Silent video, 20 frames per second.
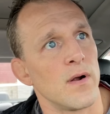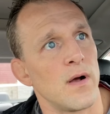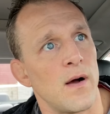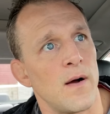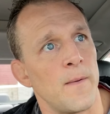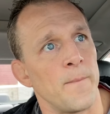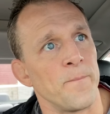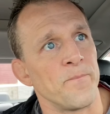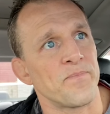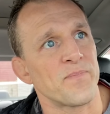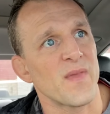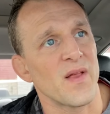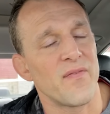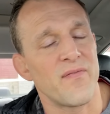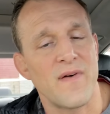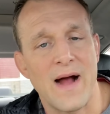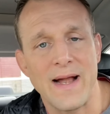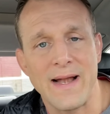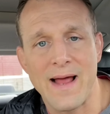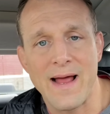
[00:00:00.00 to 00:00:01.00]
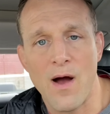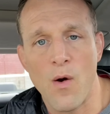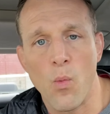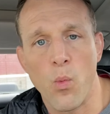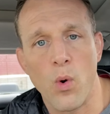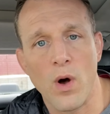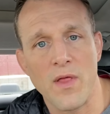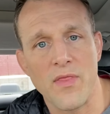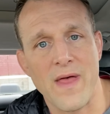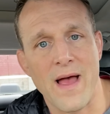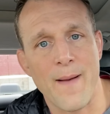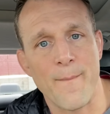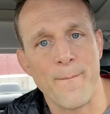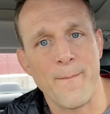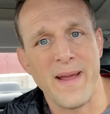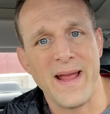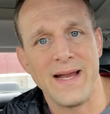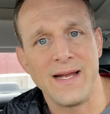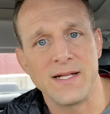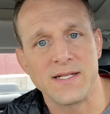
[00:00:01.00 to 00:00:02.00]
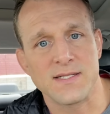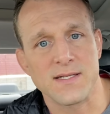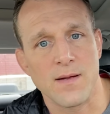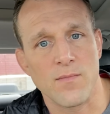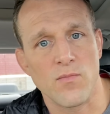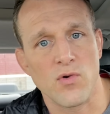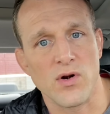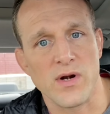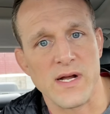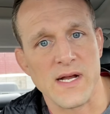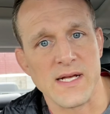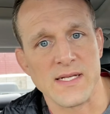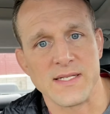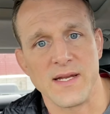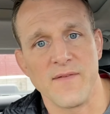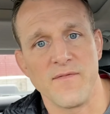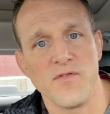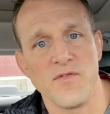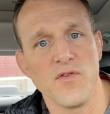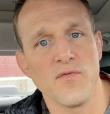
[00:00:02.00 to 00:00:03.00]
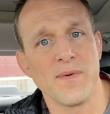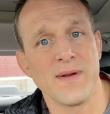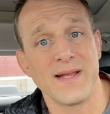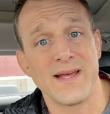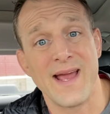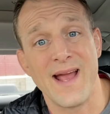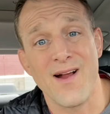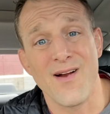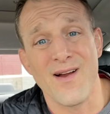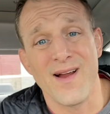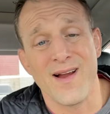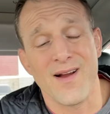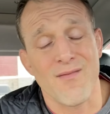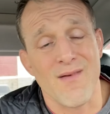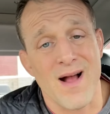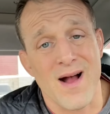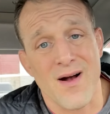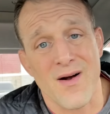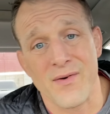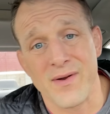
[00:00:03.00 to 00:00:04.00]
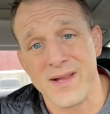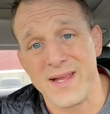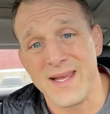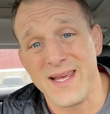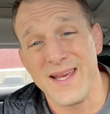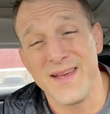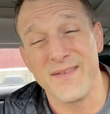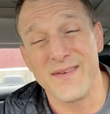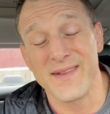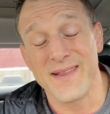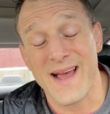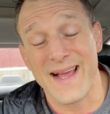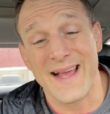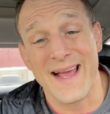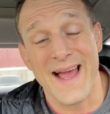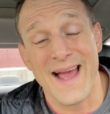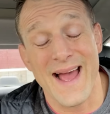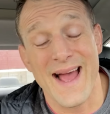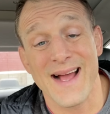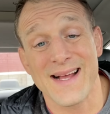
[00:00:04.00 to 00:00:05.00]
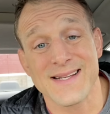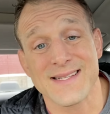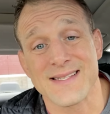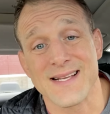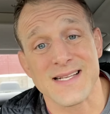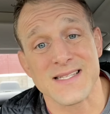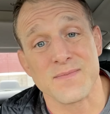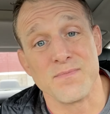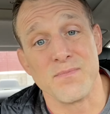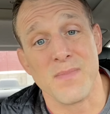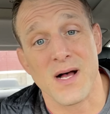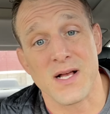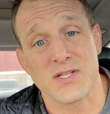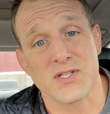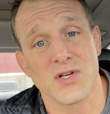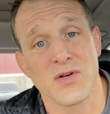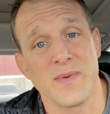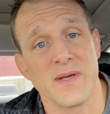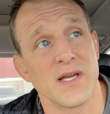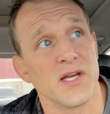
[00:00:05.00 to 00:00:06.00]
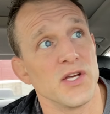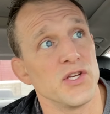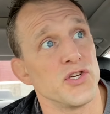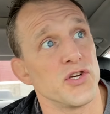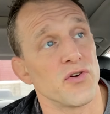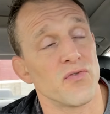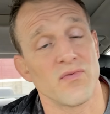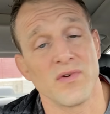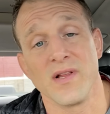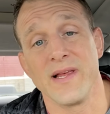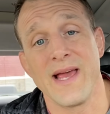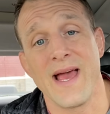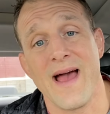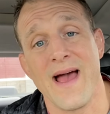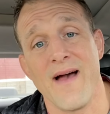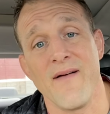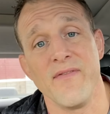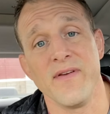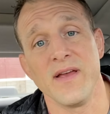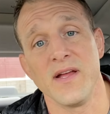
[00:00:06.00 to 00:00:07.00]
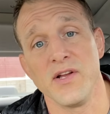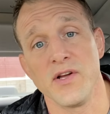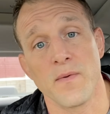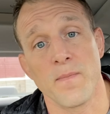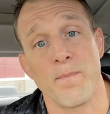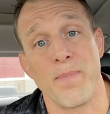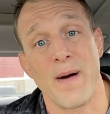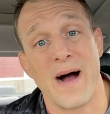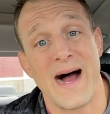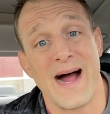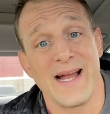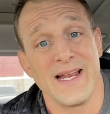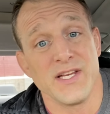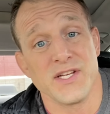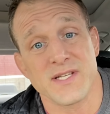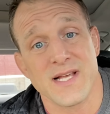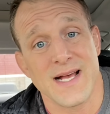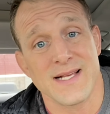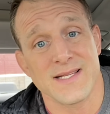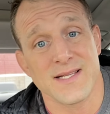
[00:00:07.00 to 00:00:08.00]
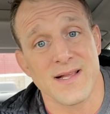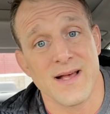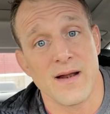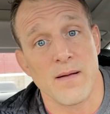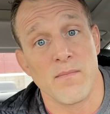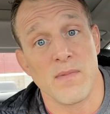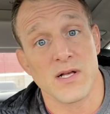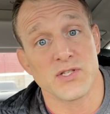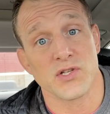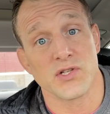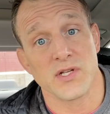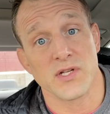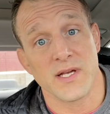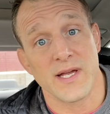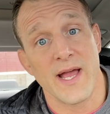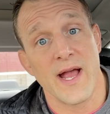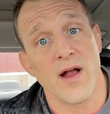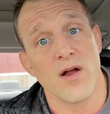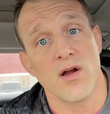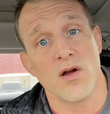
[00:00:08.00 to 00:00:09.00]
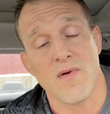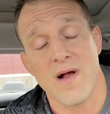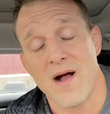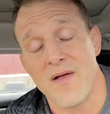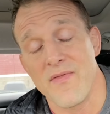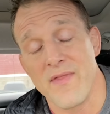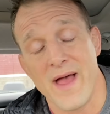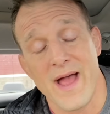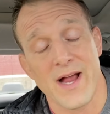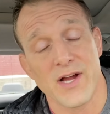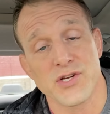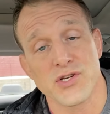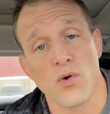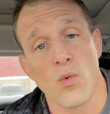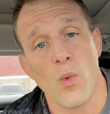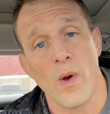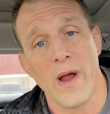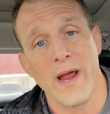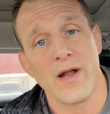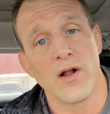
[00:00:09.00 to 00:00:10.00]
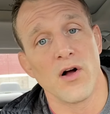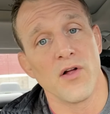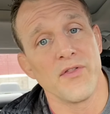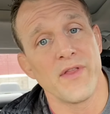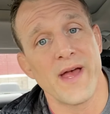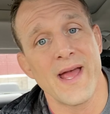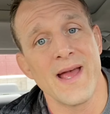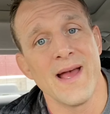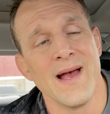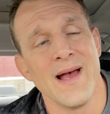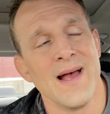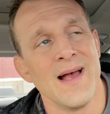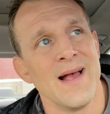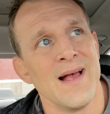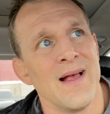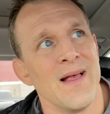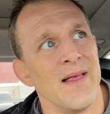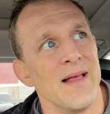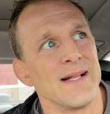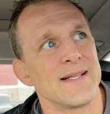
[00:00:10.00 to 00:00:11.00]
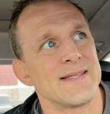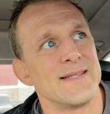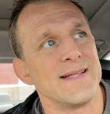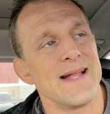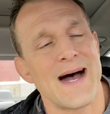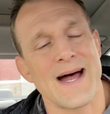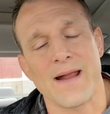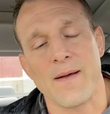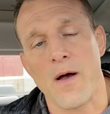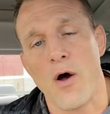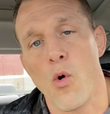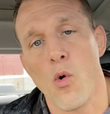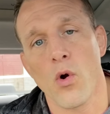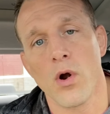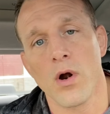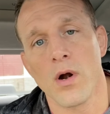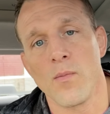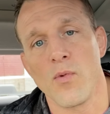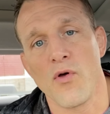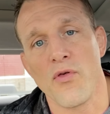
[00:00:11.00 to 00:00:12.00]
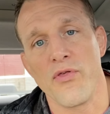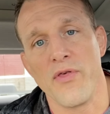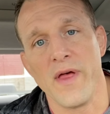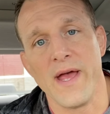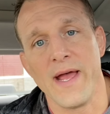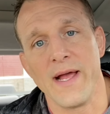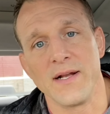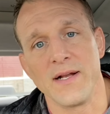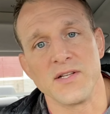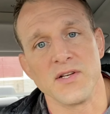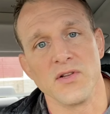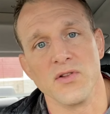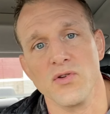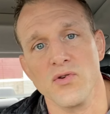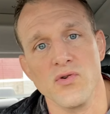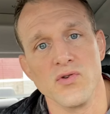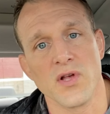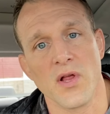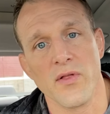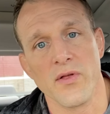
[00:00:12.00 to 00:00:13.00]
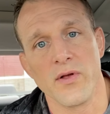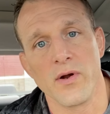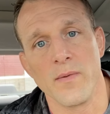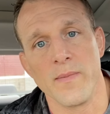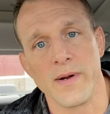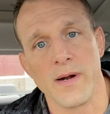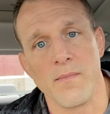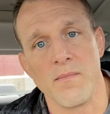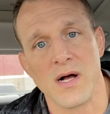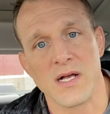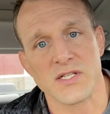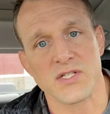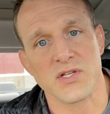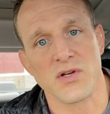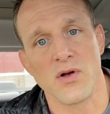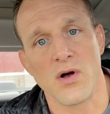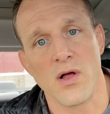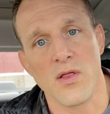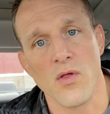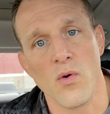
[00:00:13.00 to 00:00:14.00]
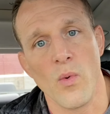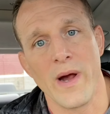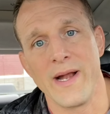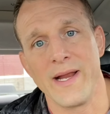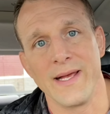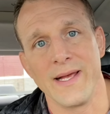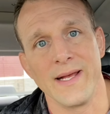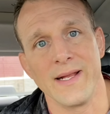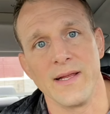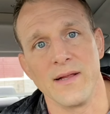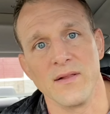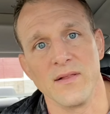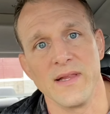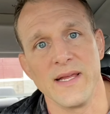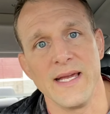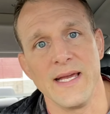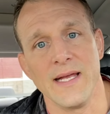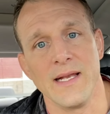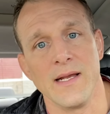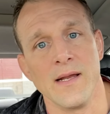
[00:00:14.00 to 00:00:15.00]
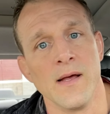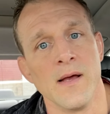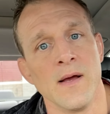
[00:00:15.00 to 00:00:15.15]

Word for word: um, find out what that maintenance number is and if you've been carrying around even like excess muscle because you're really heavy and your body just has a lot of muscle to carry around the extra weight all day it's not a horrible thing to lose a little bit of muscle on the way to getting lean